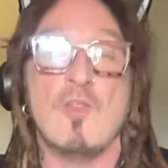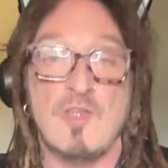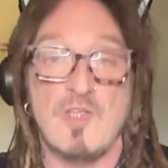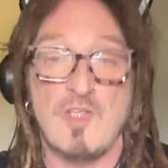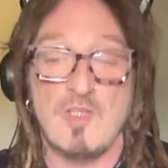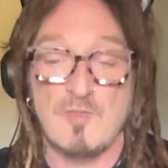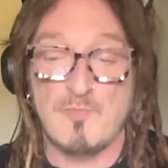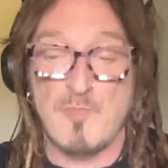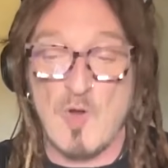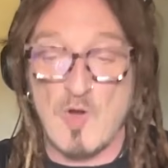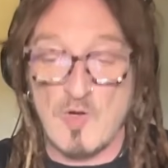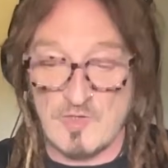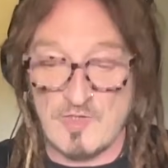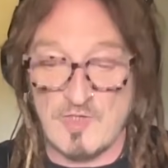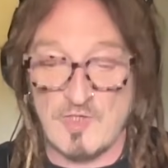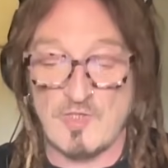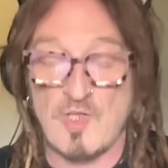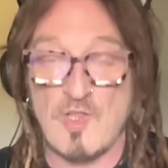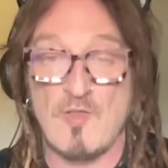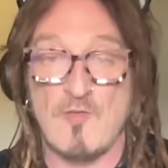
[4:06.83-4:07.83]
these
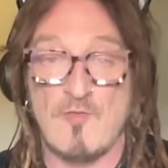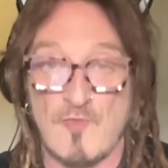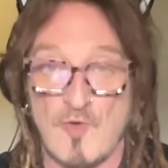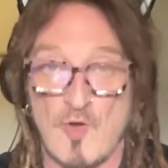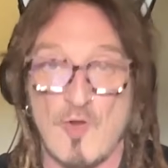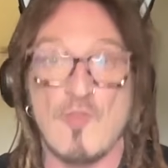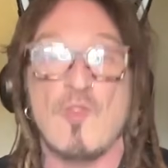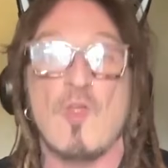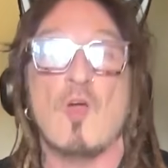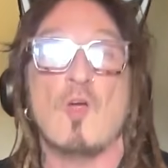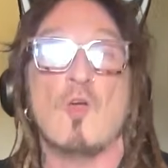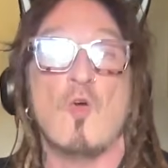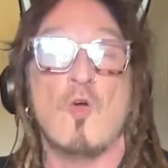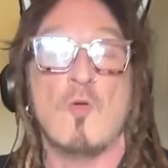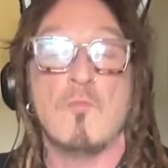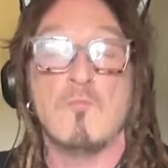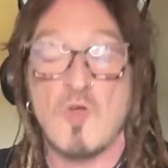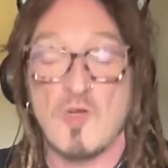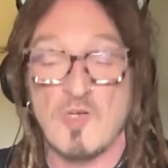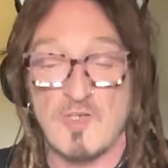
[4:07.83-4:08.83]
boxes at the front
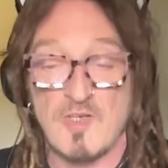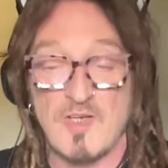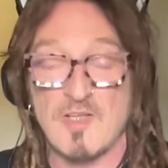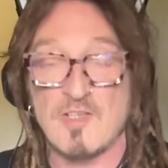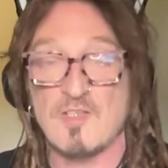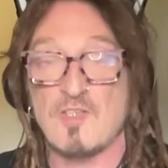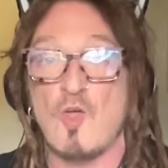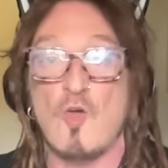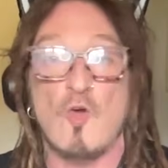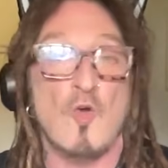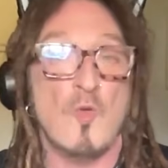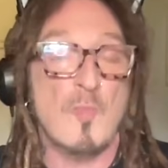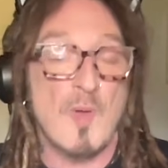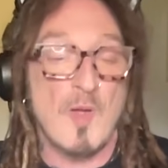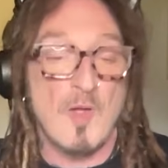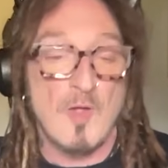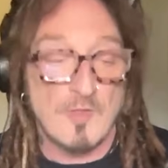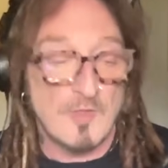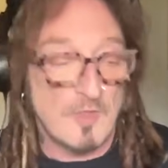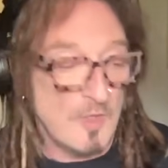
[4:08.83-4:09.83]
called monitors up
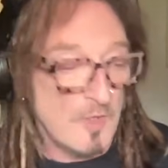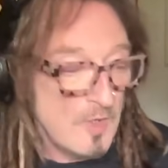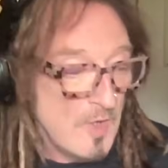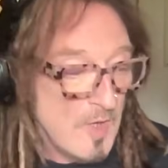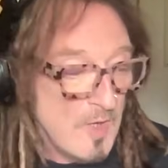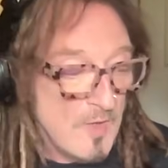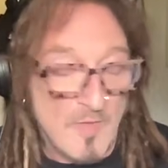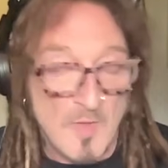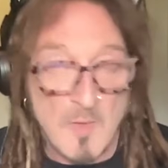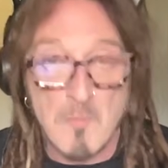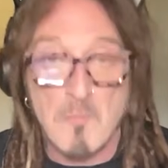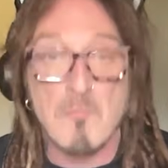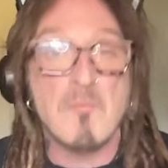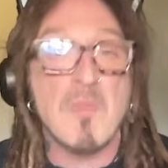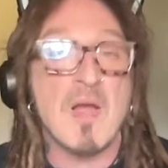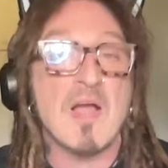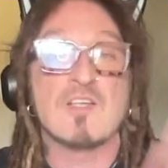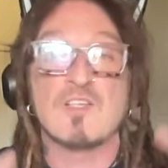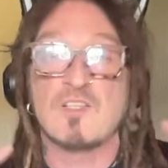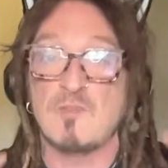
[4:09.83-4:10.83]
to the
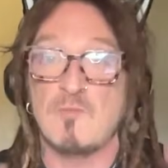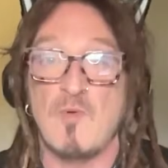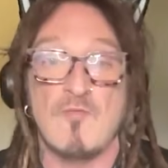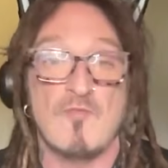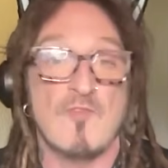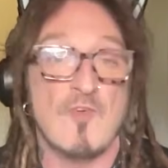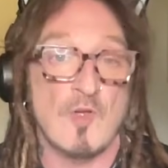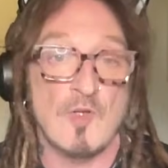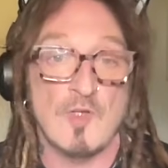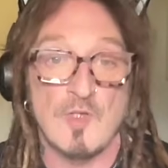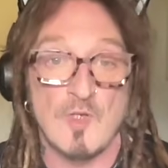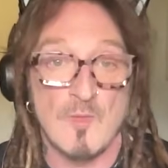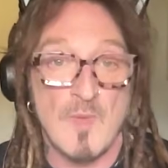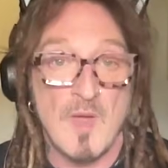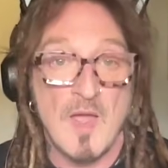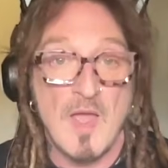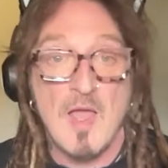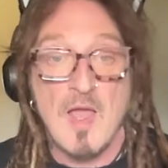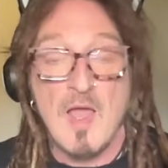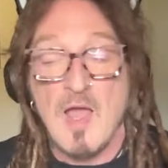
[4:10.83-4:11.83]
maximum volume
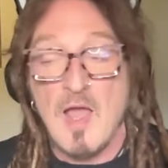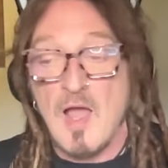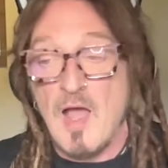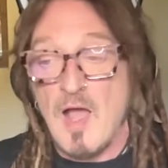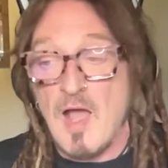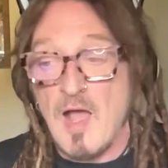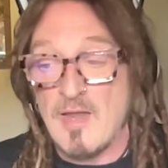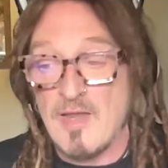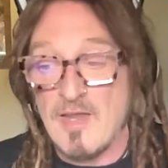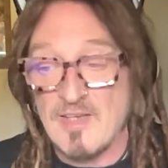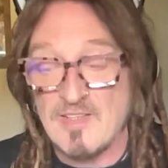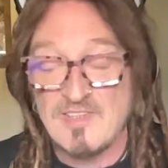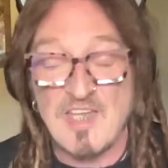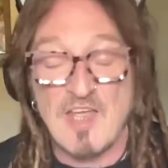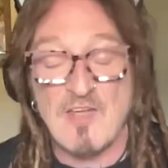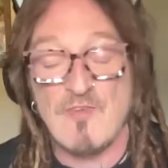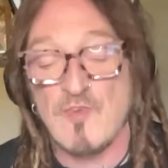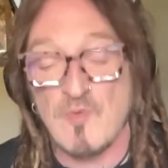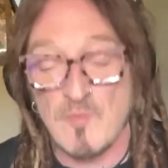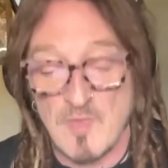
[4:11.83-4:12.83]
and I
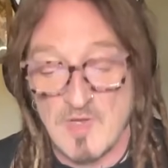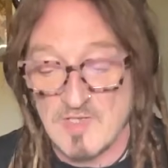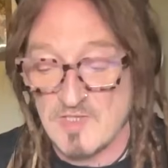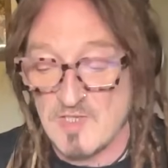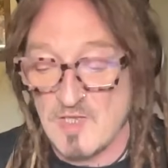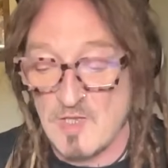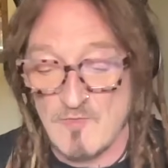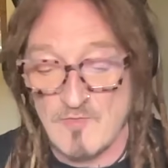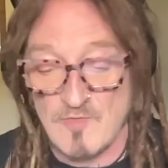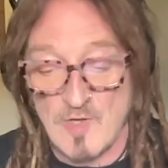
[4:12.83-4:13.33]
deafen myself.